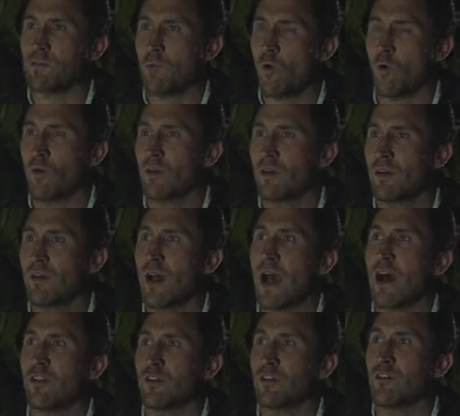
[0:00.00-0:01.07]
more
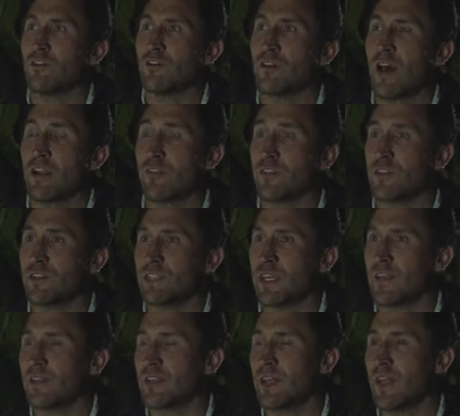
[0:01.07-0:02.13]
out of their day
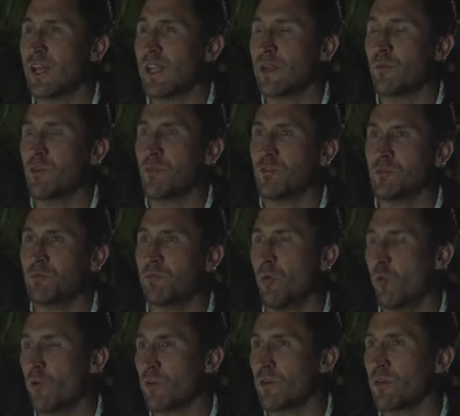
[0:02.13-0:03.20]
to day, anyone who's
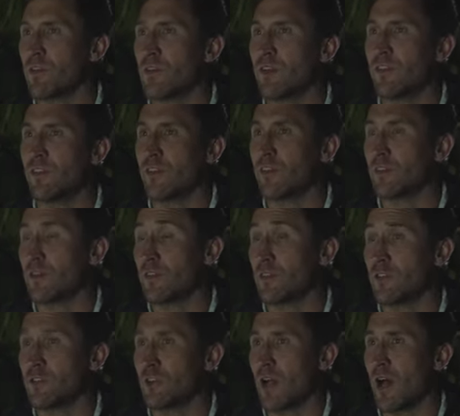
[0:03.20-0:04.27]
bored in
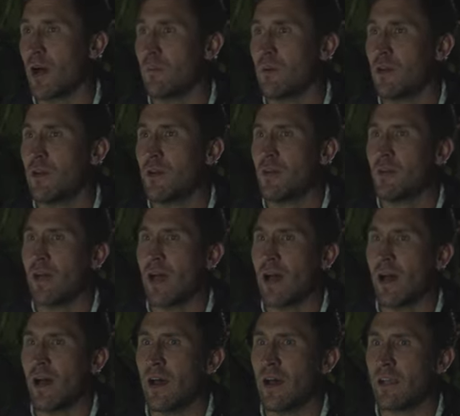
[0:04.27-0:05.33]
their job,
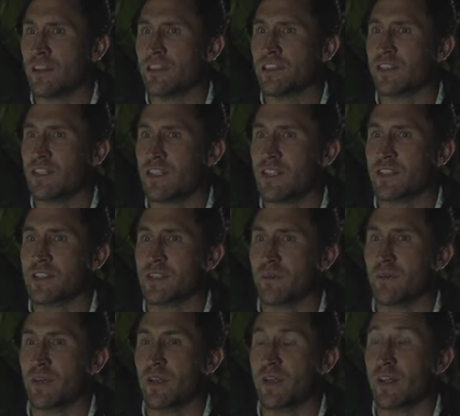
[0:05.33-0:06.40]
and is seeking
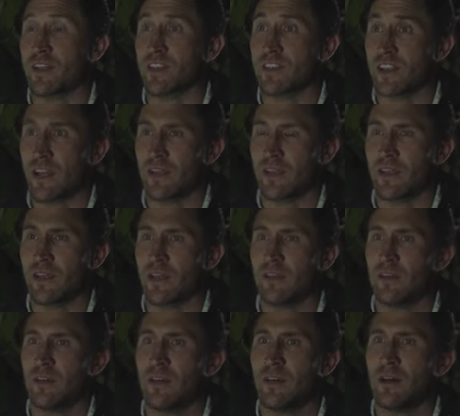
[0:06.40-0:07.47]
something exciting,
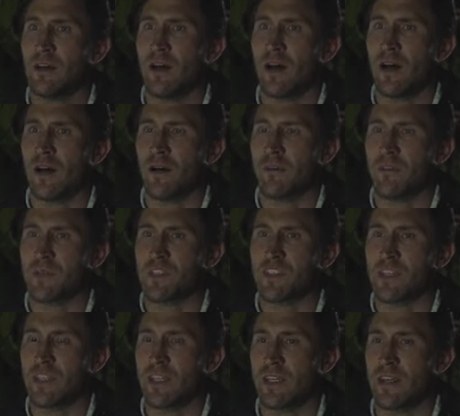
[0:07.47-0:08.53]

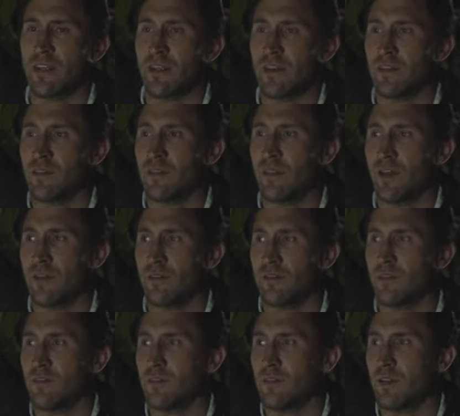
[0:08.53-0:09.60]
seeking
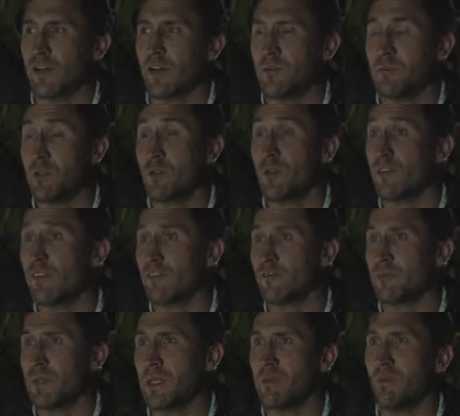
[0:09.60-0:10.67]
a community of
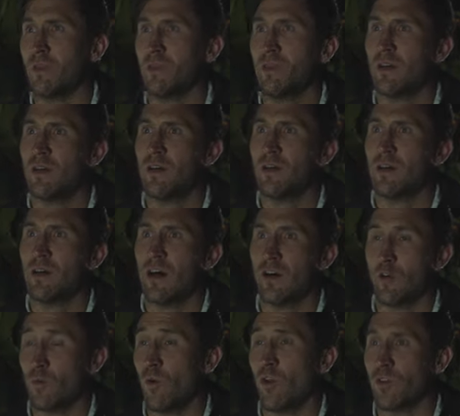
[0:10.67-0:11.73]
people
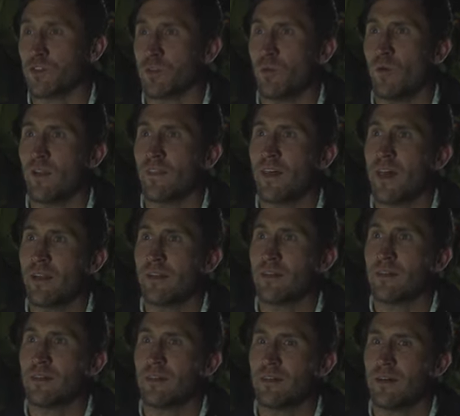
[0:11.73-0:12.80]
who also want that.
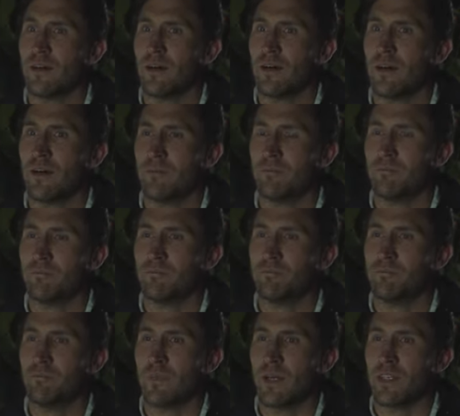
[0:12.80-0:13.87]

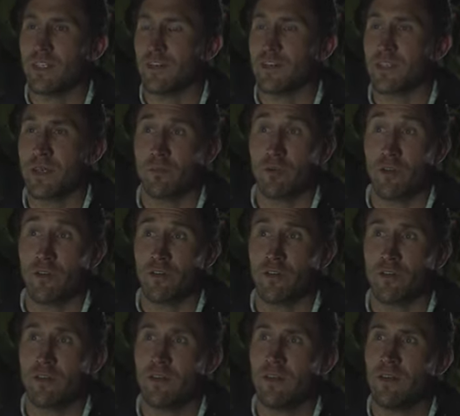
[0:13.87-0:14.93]
I dare say
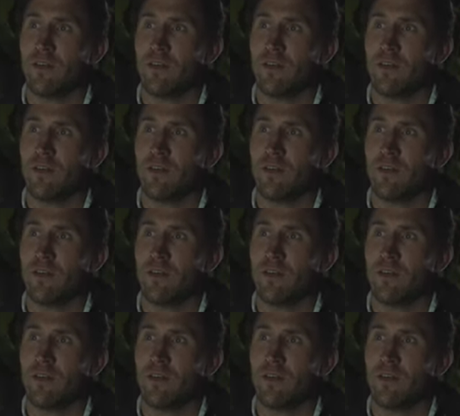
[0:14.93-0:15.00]
brotherhood.